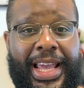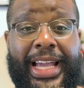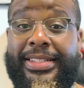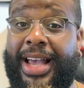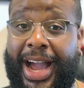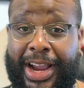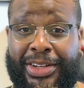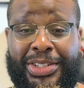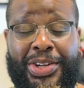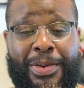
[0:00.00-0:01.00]
As iron
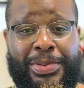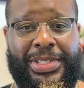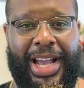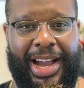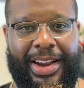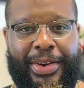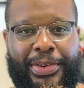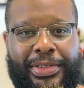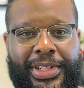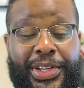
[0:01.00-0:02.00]
sharpens iron,
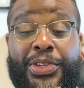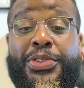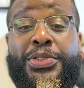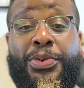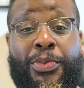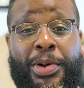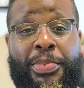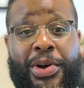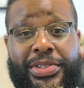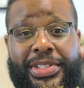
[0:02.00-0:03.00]
so one
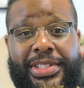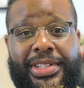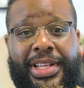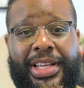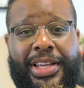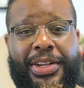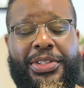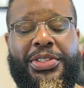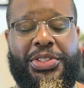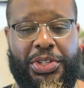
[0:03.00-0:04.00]
person
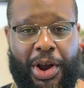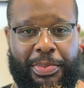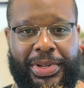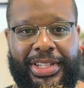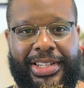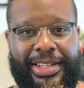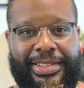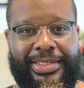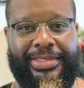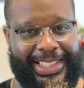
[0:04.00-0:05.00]
should sharpen
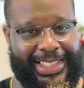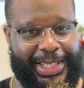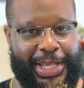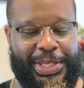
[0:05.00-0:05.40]
another. Stay